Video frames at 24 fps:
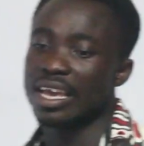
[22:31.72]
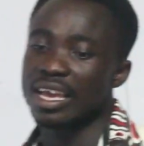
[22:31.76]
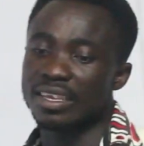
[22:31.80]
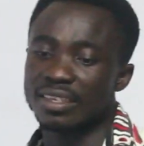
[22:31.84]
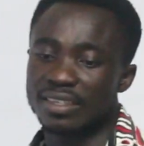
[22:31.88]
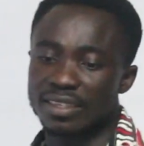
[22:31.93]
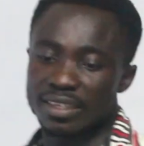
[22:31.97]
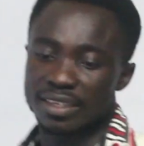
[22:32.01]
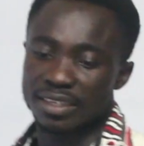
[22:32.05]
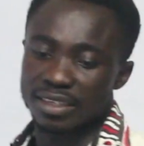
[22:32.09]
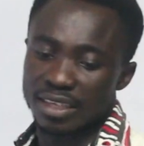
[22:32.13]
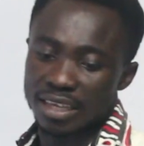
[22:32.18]

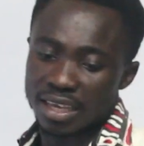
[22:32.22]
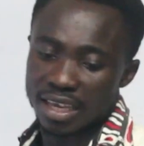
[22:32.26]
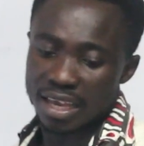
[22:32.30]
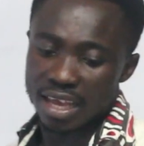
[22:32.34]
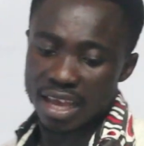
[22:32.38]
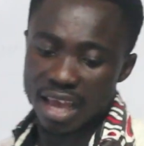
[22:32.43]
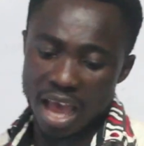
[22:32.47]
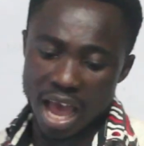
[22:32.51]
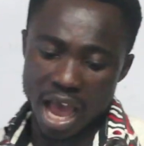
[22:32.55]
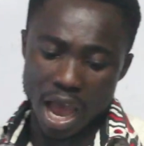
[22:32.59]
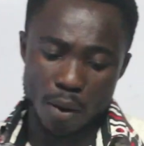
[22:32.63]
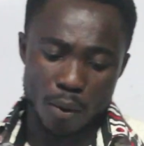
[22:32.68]
is
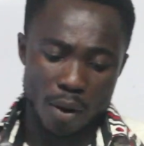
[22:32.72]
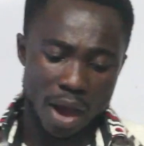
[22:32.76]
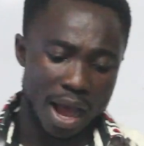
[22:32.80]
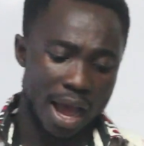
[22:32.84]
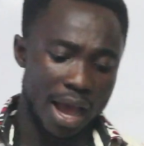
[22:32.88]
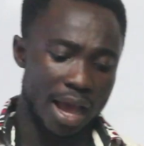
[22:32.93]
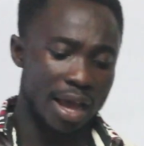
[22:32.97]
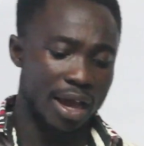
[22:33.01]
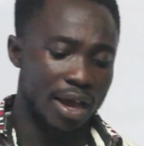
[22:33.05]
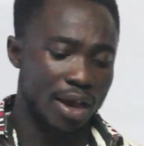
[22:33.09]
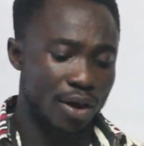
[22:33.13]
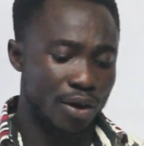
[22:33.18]

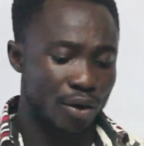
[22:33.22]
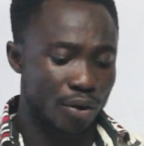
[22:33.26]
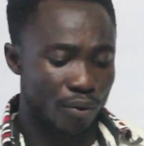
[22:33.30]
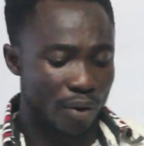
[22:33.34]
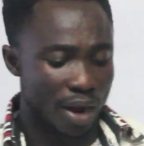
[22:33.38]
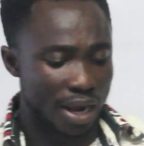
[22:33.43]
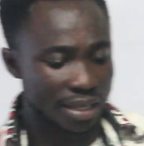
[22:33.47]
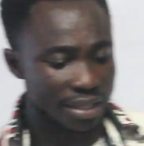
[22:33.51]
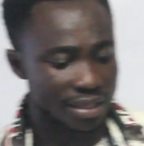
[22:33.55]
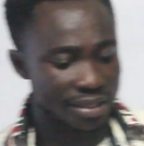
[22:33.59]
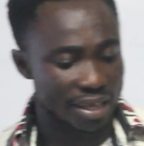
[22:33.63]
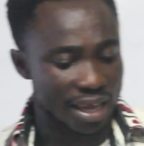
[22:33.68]
our
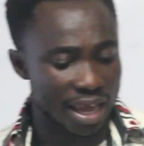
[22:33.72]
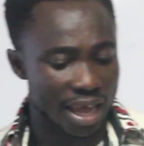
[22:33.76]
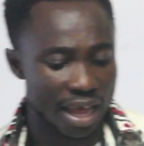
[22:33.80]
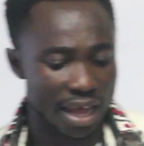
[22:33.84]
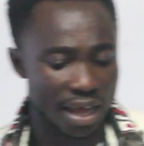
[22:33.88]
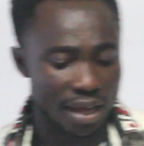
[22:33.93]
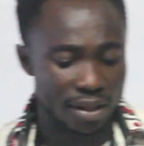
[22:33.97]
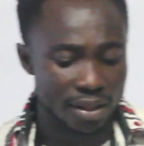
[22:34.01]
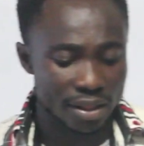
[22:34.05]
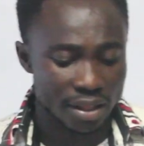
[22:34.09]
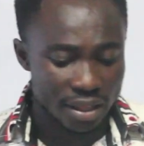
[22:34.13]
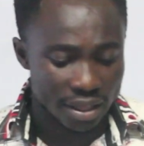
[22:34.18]

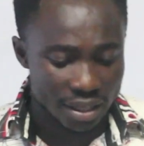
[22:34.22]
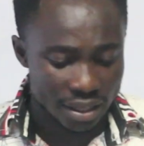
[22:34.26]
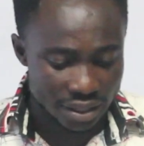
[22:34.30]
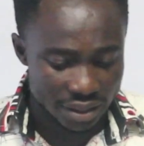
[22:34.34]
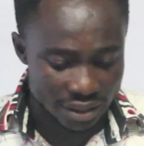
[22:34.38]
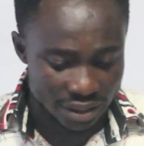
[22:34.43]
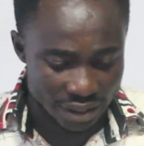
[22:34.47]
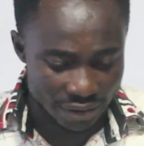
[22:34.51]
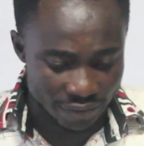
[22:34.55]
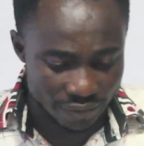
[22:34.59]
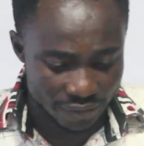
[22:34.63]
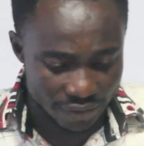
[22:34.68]

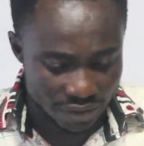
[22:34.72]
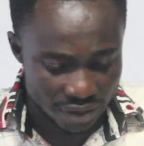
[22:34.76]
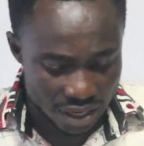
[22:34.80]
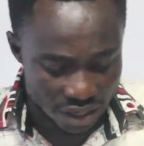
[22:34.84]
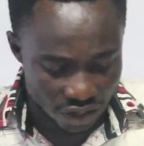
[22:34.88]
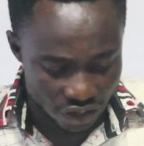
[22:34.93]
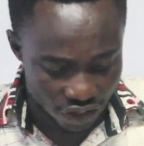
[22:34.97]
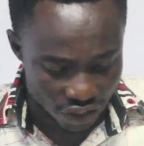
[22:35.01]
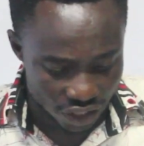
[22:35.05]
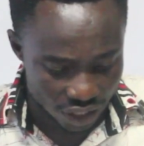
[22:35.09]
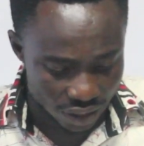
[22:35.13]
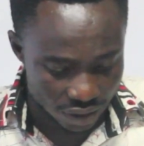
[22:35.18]
quartile
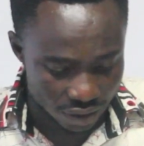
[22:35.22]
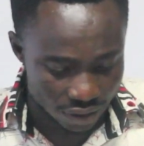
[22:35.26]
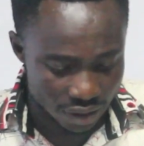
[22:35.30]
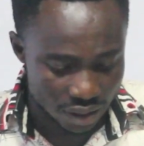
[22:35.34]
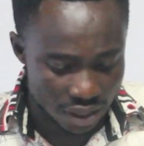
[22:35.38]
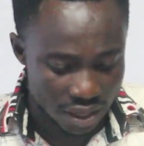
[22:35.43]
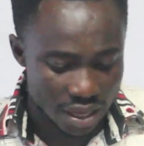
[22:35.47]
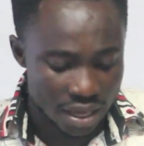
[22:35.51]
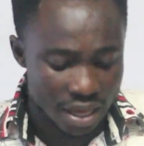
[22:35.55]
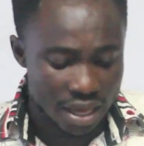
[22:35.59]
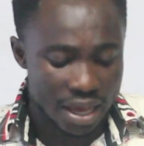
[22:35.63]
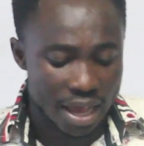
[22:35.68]
deviation.
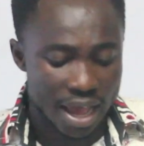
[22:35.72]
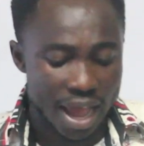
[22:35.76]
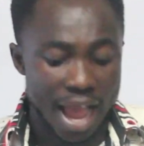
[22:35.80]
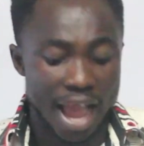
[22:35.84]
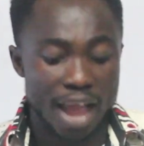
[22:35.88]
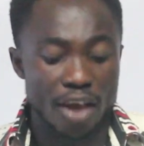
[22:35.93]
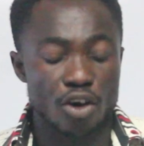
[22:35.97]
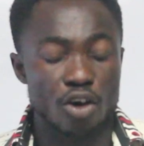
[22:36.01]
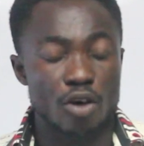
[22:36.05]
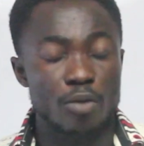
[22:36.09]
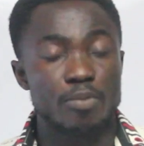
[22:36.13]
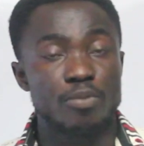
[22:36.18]

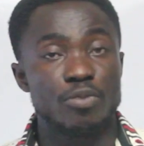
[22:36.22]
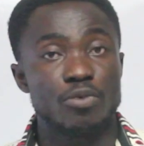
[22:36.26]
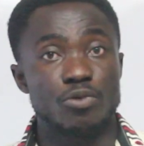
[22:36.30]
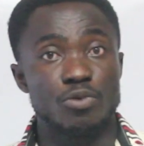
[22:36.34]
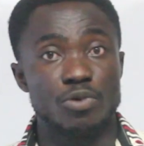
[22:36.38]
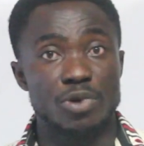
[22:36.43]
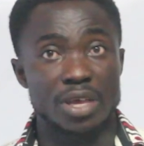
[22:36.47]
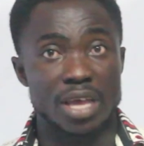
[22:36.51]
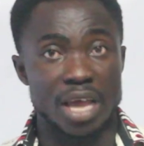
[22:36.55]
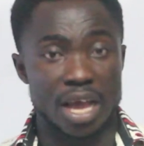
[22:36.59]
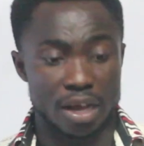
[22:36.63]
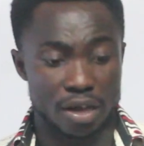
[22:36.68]
I hope
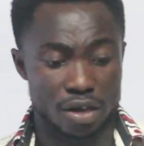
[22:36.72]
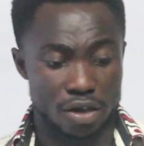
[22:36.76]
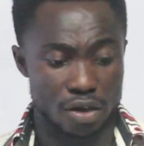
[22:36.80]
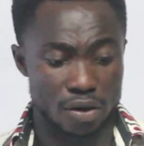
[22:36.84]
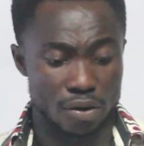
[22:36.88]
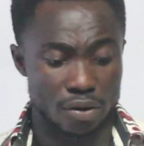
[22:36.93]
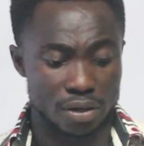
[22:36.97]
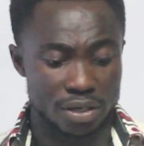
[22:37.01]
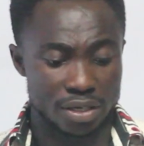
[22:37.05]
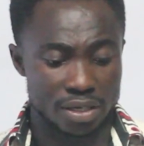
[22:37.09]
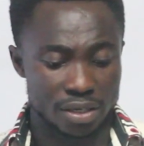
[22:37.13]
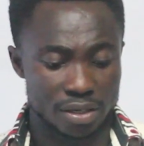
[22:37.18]
we are
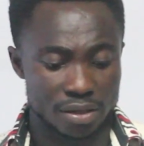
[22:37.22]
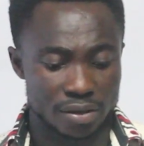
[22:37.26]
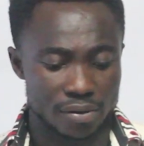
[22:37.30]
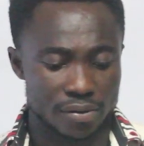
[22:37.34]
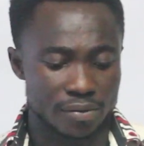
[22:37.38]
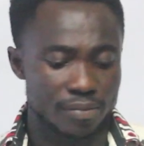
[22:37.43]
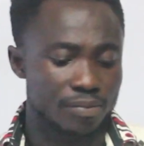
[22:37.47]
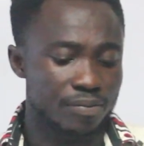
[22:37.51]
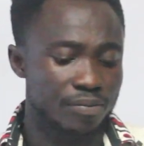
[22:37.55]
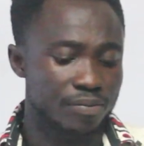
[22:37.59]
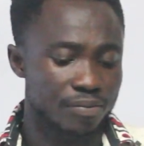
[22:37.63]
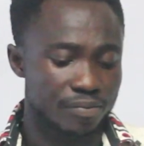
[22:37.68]
good.
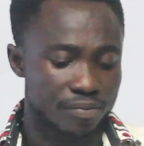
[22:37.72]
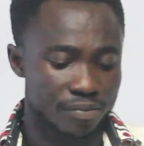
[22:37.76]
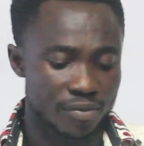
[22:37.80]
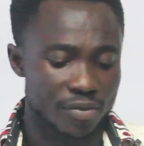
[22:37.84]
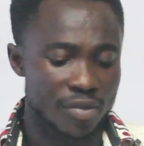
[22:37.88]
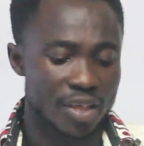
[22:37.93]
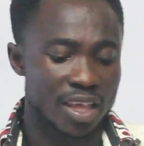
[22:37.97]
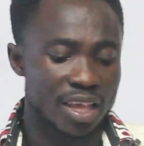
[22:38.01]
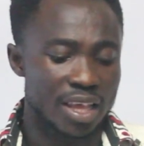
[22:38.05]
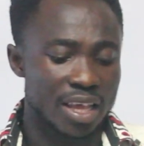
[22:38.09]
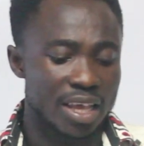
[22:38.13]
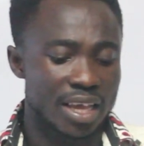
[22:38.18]

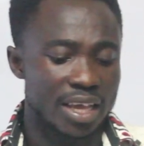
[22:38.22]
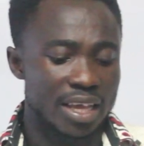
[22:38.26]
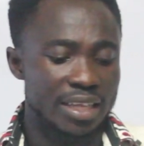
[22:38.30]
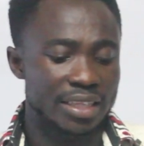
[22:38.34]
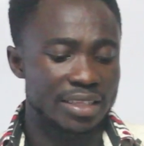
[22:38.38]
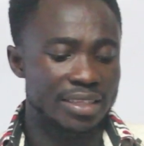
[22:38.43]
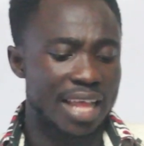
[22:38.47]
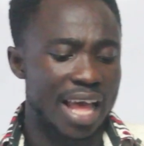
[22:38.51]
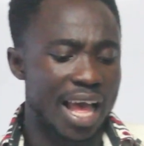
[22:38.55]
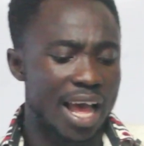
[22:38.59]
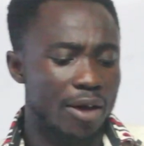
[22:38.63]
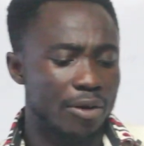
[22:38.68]

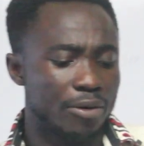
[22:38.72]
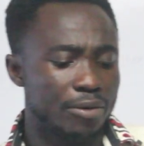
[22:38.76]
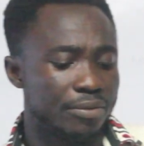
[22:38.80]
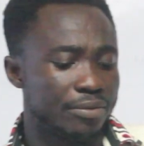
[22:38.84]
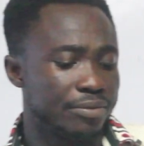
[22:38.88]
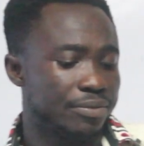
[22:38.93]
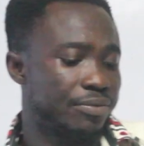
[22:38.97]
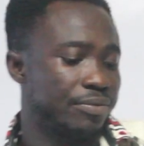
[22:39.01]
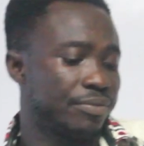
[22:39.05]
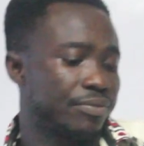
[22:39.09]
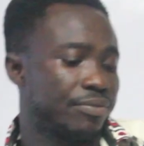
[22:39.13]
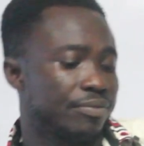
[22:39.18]

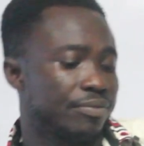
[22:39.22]
Now,